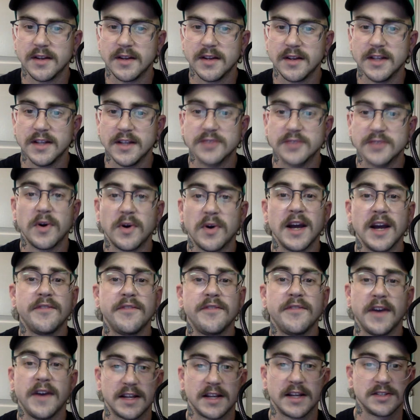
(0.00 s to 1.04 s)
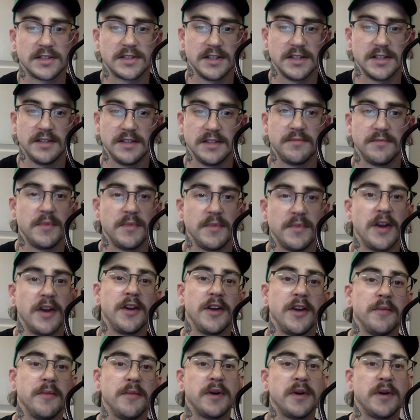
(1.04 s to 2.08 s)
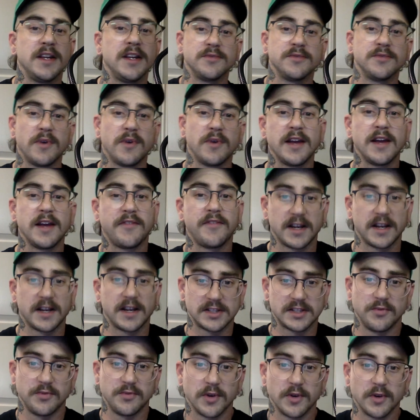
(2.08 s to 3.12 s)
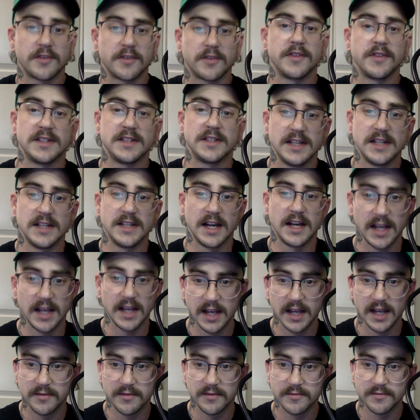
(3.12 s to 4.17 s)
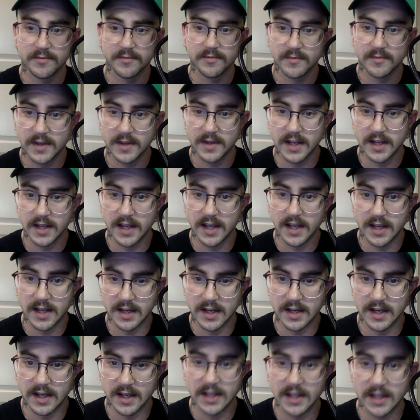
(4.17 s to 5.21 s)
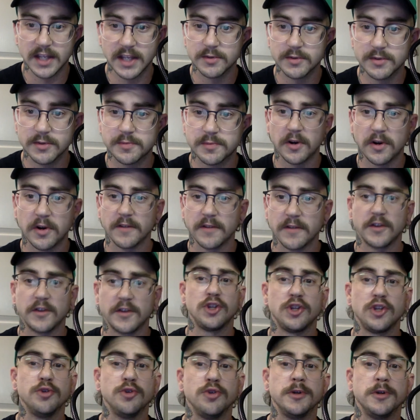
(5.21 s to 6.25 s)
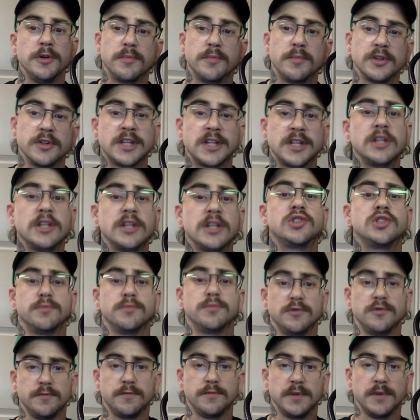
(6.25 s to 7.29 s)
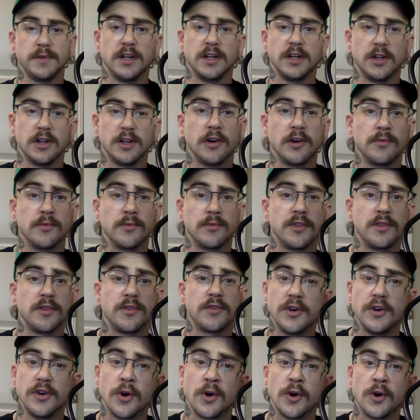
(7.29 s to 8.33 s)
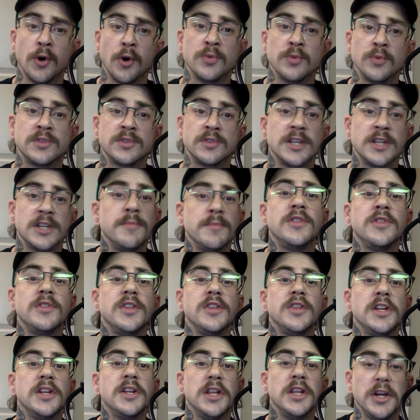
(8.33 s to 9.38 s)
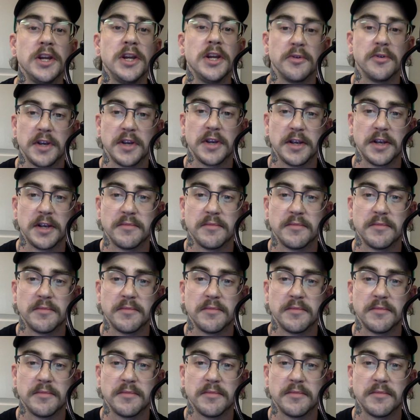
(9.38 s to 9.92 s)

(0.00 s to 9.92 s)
His wife, actually, Marion Pettie's wife, actually worked for the CIA. And he was part of the Human Potential Movement, along with good old Timothy Leary.